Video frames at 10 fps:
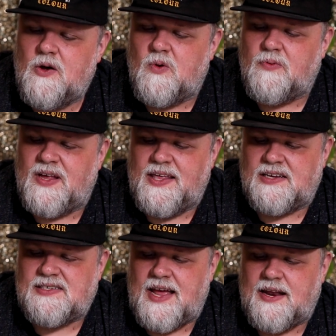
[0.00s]
We're really
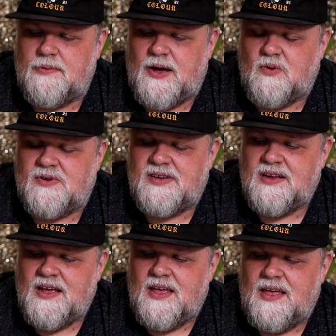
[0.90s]
excited
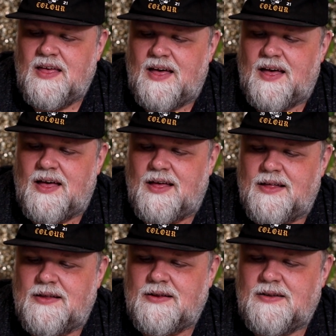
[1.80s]
about
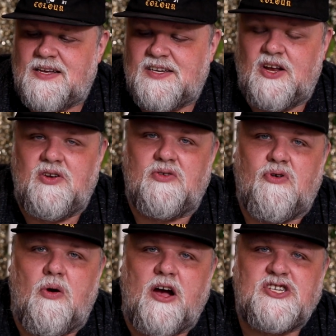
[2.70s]
continuing to
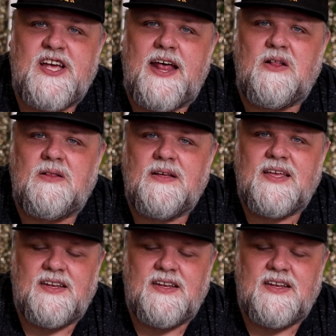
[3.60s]
grow our channel,